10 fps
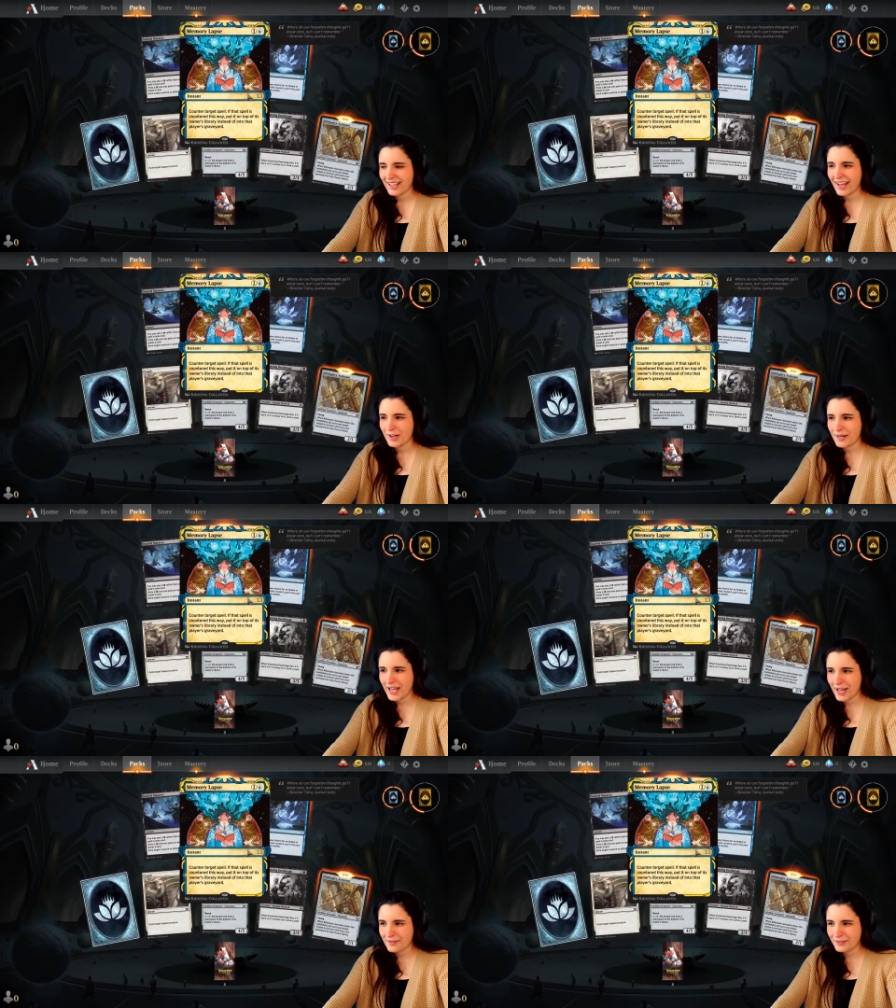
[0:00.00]

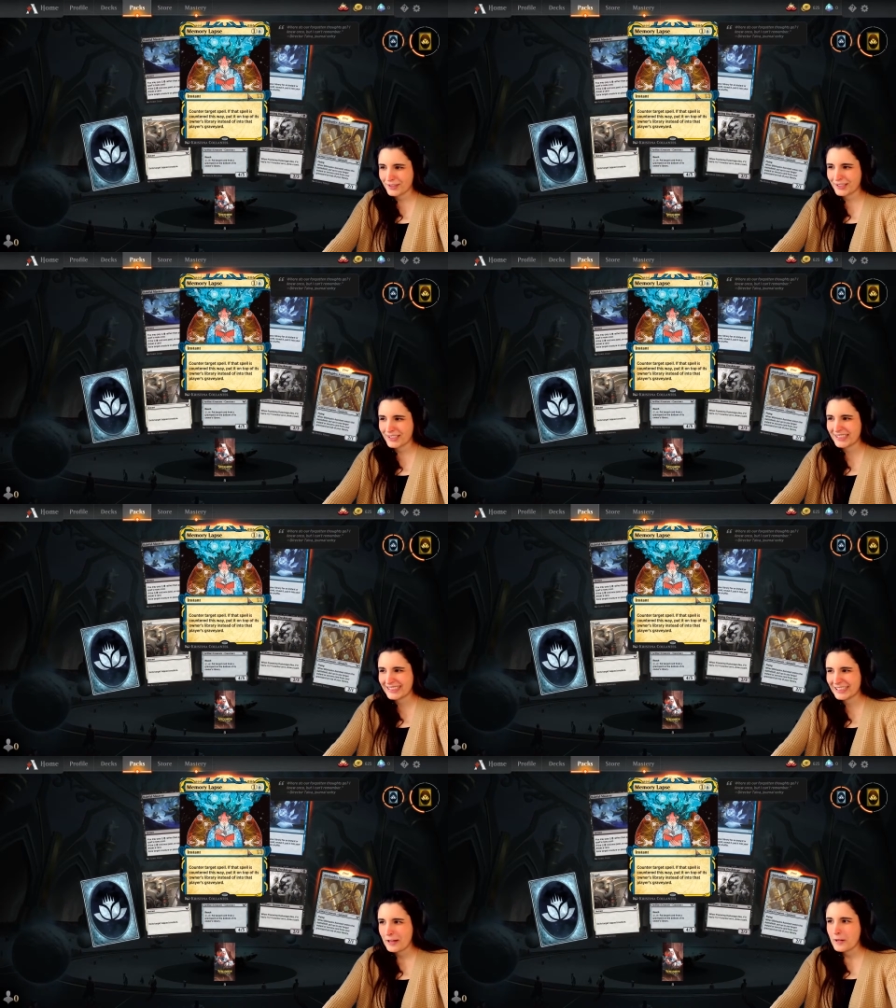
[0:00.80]
However,
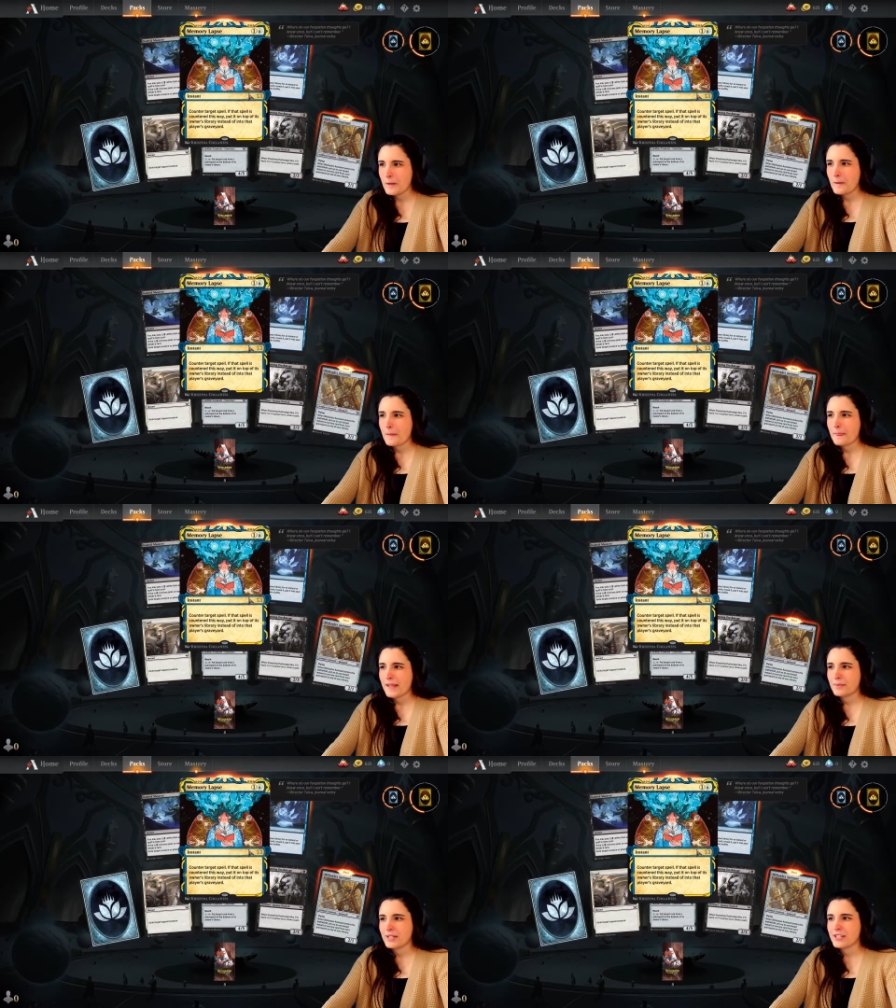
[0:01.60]

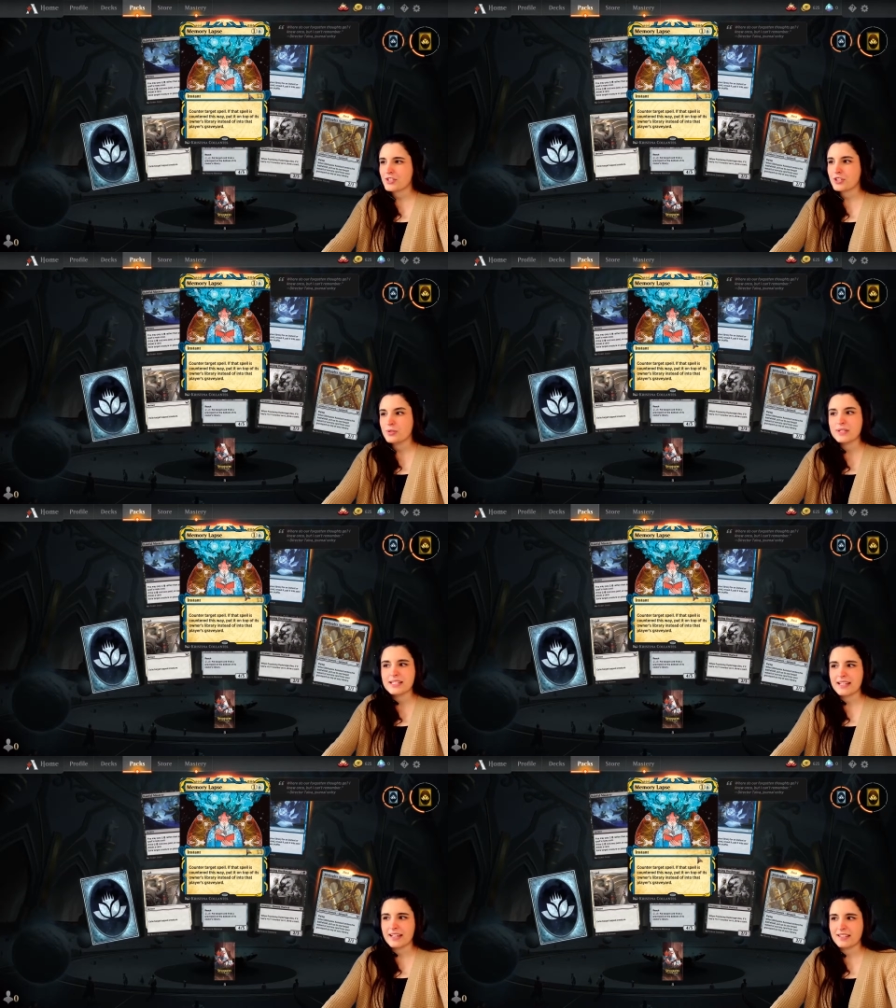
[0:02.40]
I'm not too
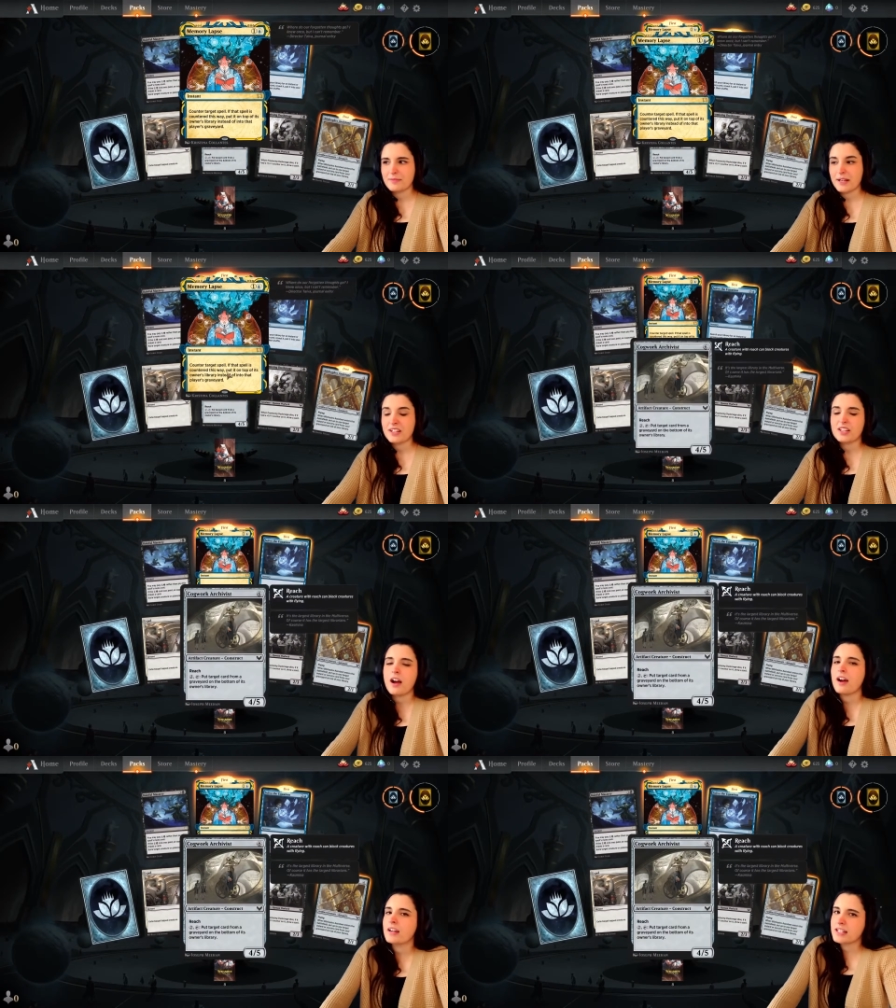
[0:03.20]
excited about it. The
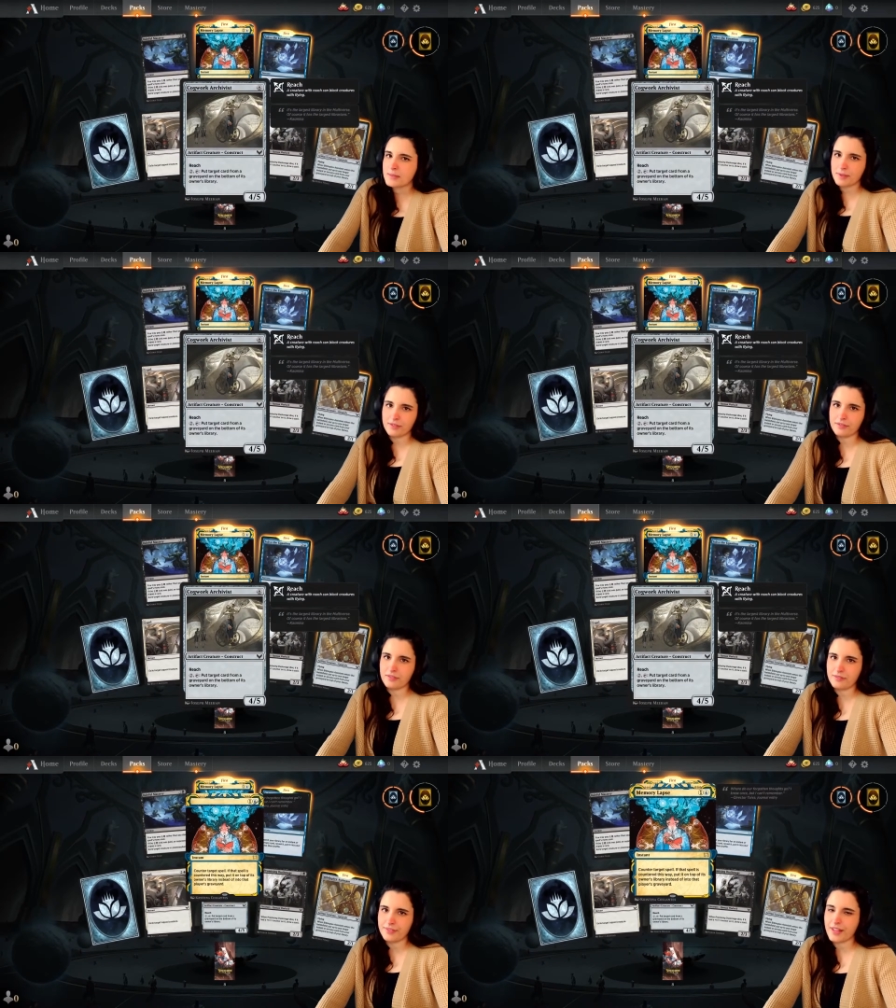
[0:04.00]
art is
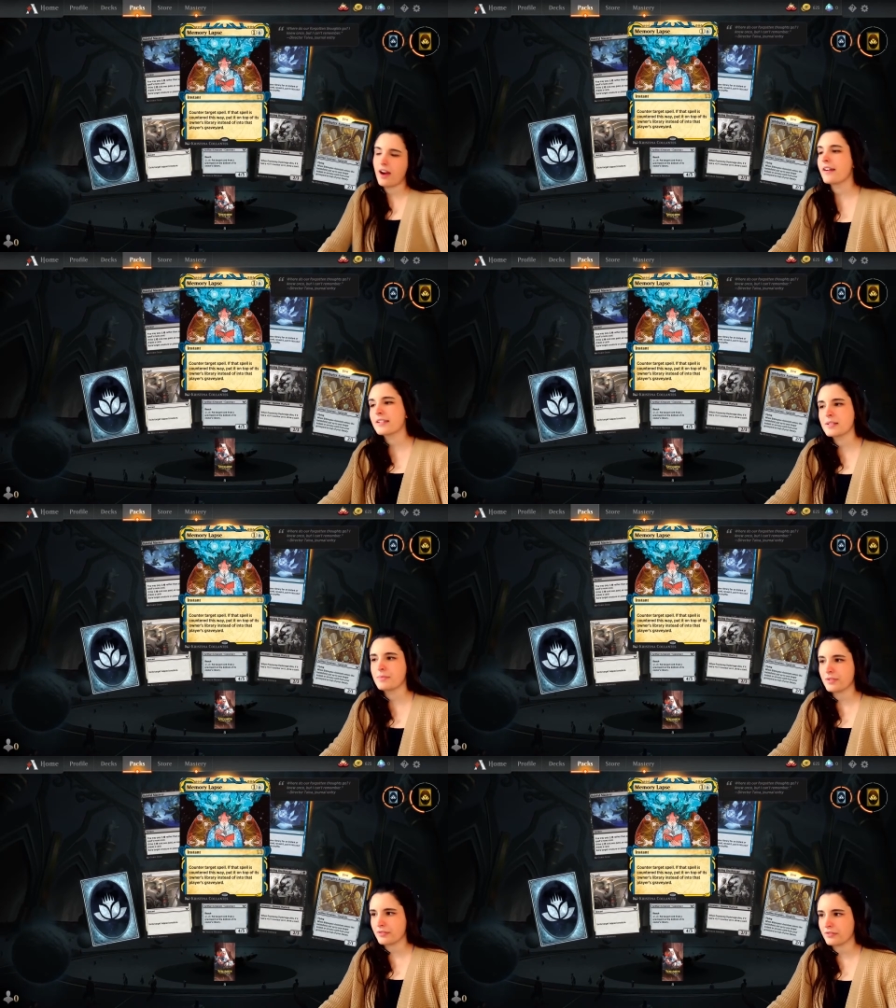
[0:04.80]
beautiful. The art is
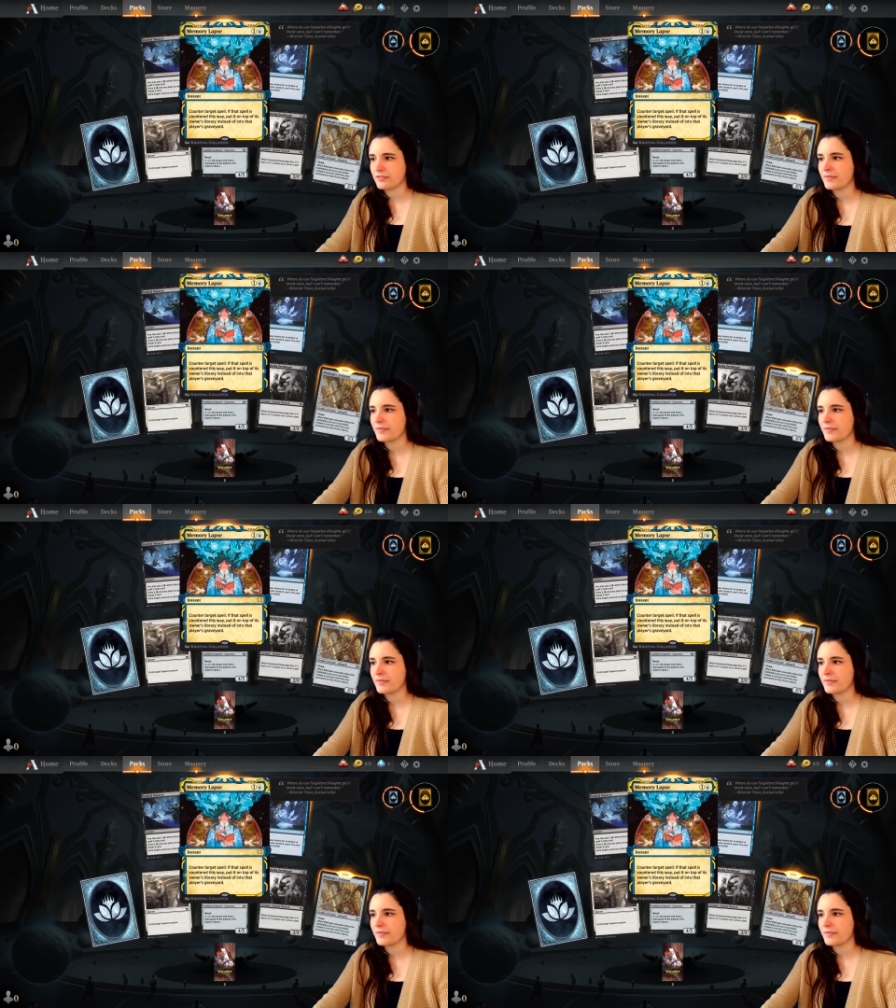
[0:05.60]
beautiful.